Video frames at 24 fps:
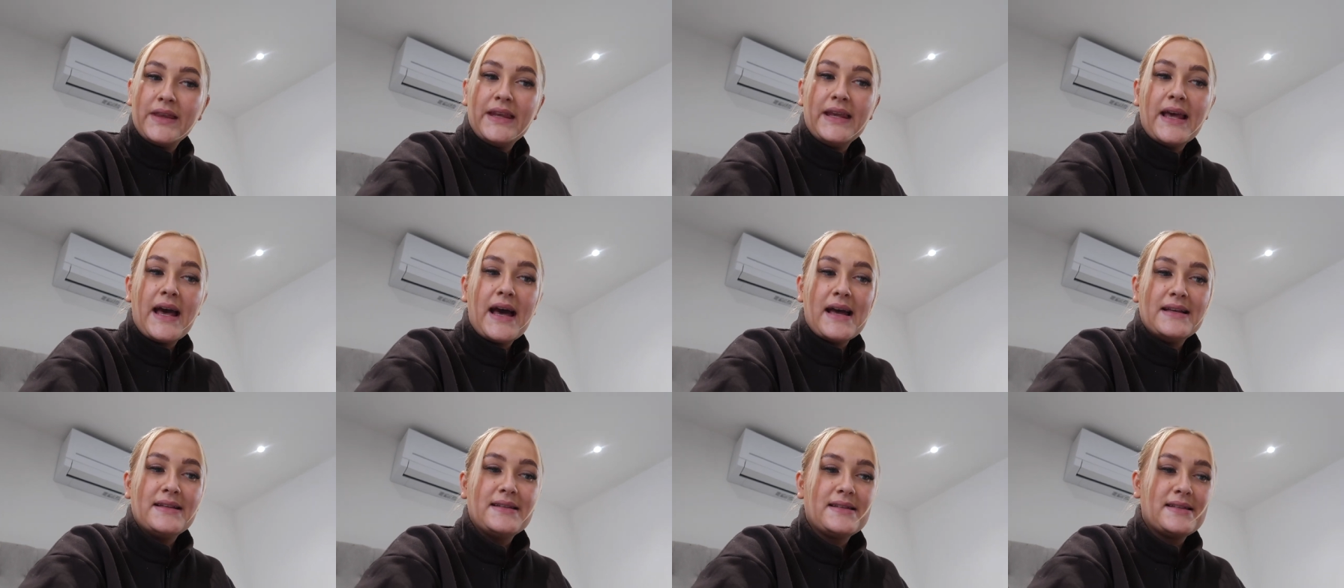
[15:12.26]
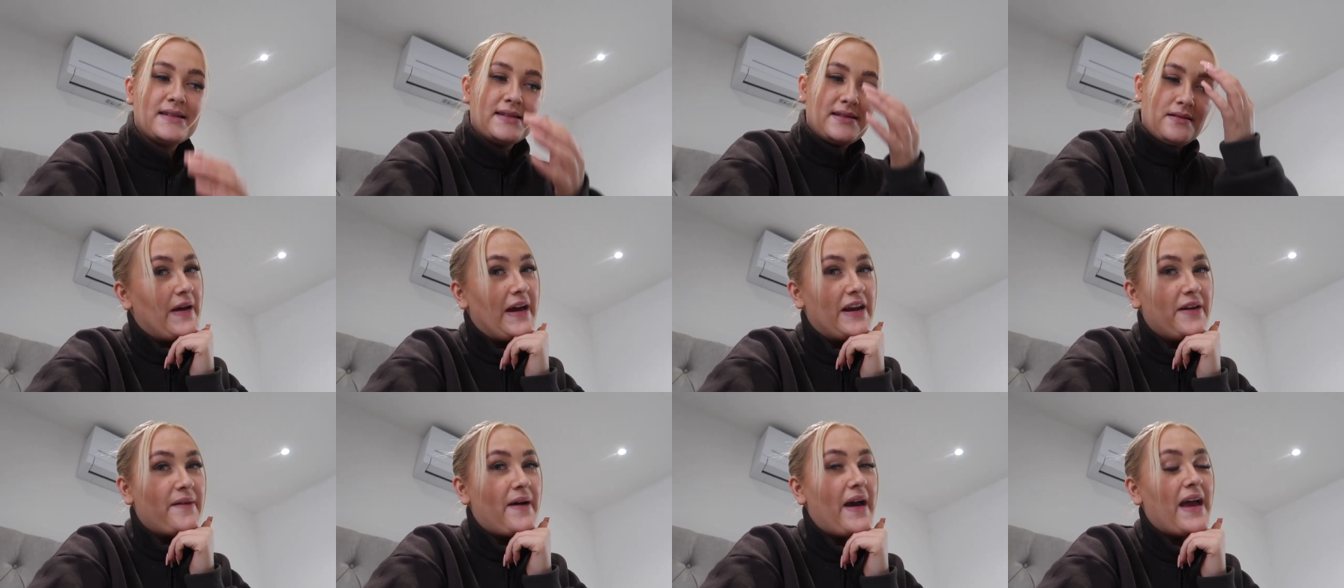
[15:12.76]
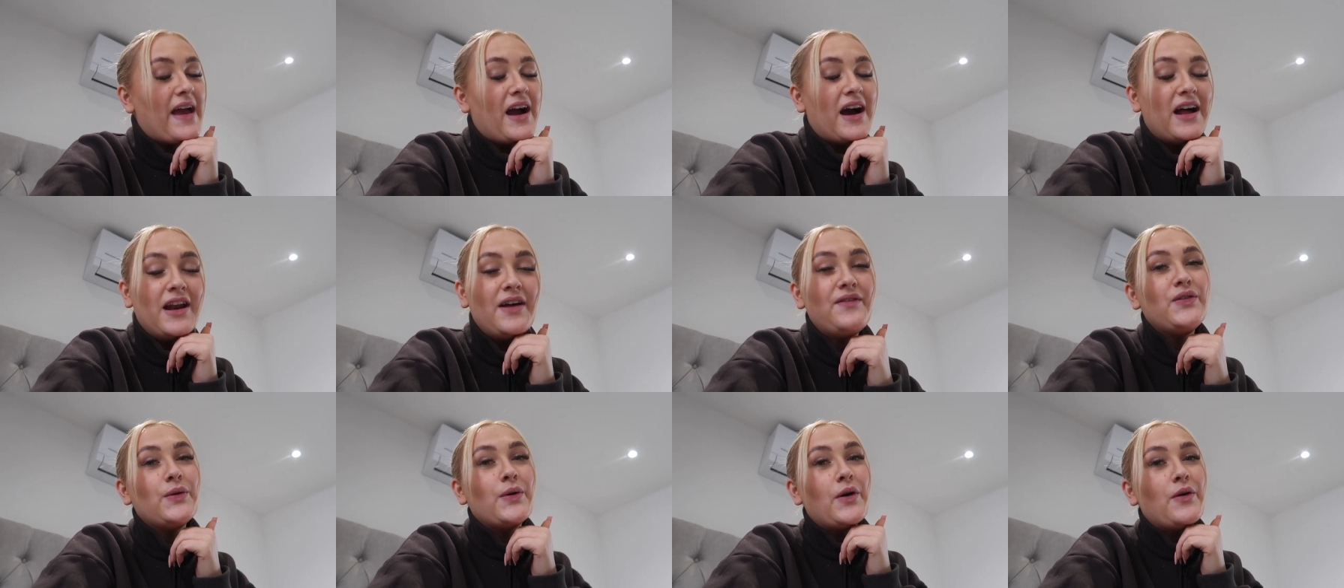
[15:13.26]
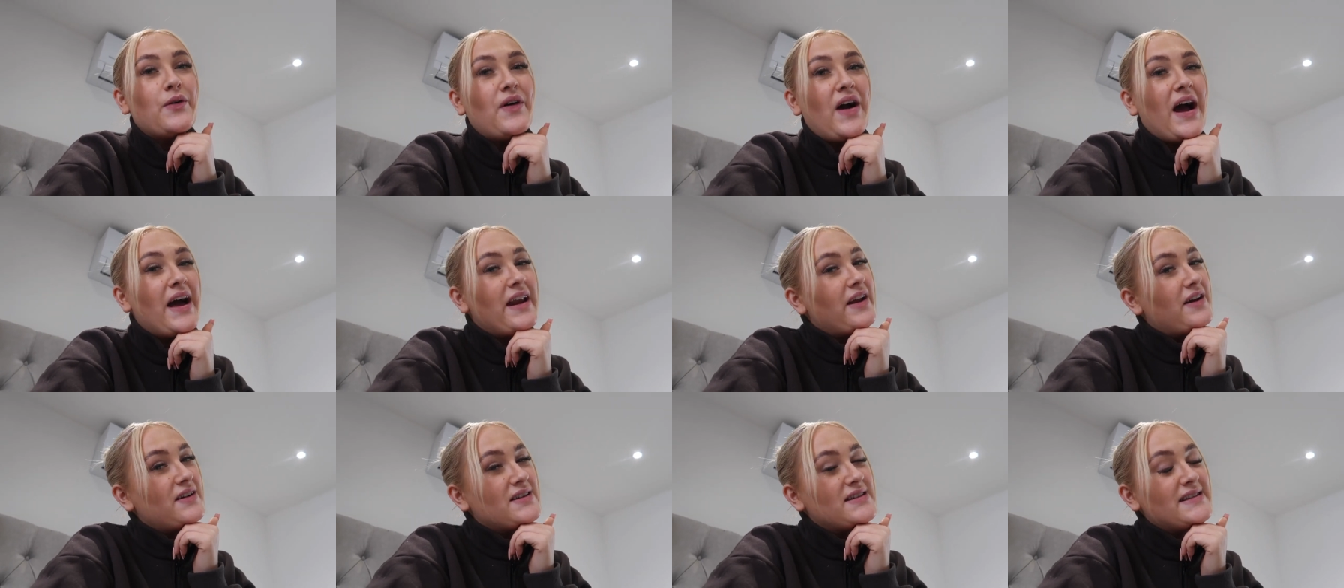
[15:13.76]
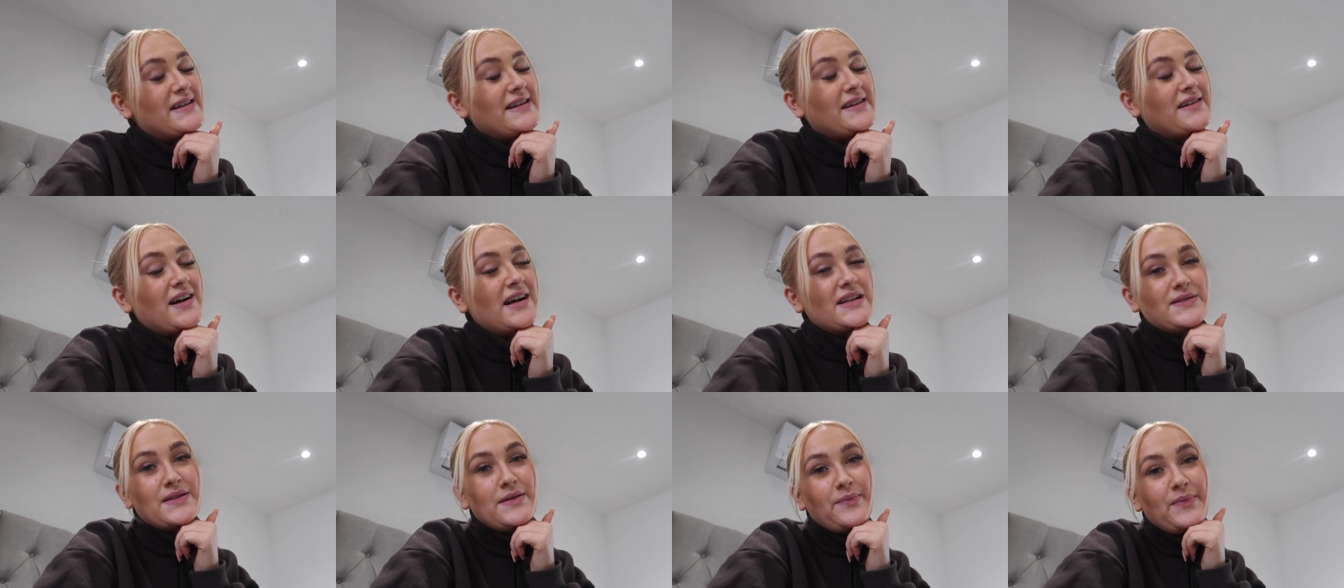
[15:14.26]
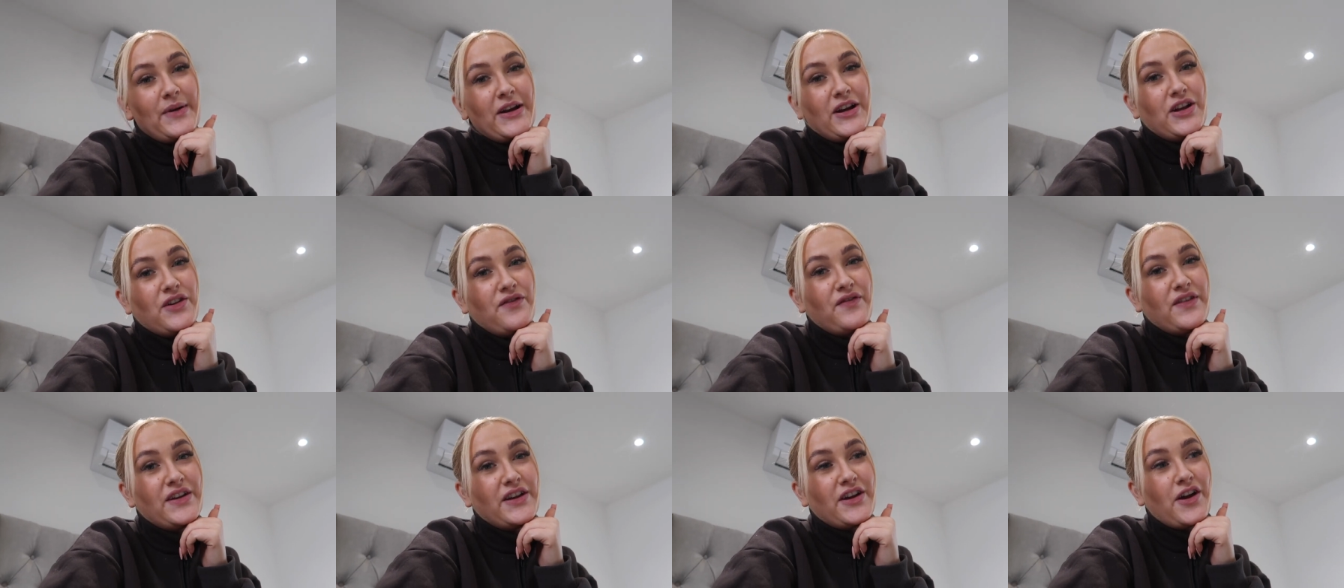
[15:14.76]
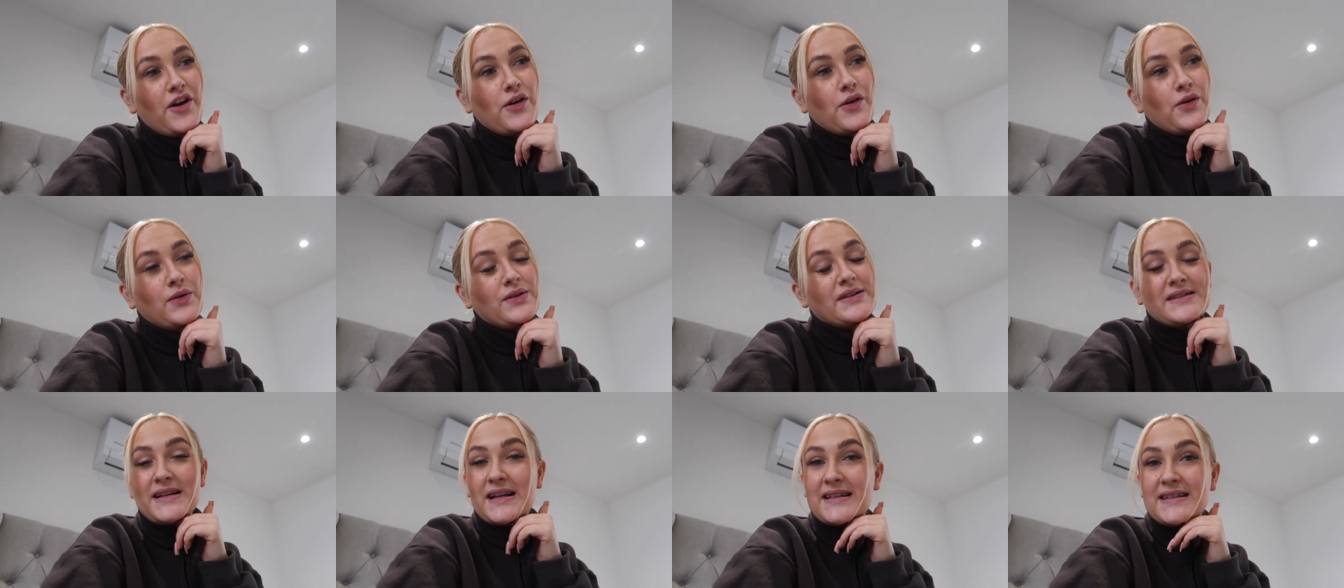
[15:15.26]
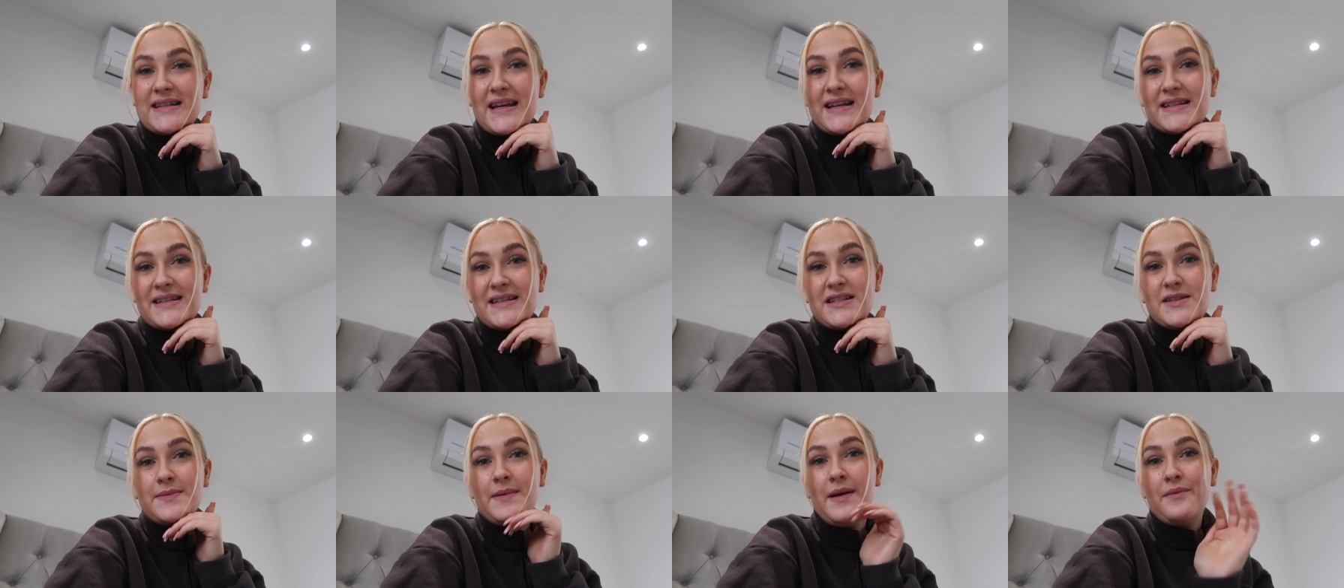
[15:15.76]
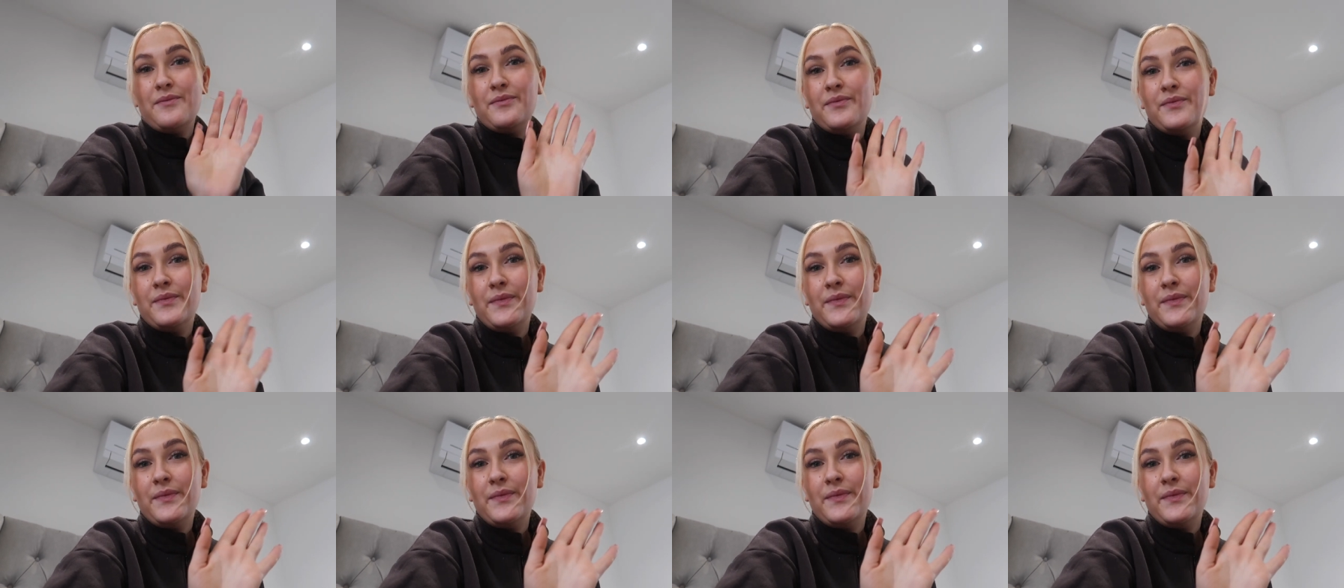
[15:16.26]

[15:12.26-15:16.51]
Yes. But anyway, I love you all, and I'll see you guys with a brand new video on Saturday at six p m.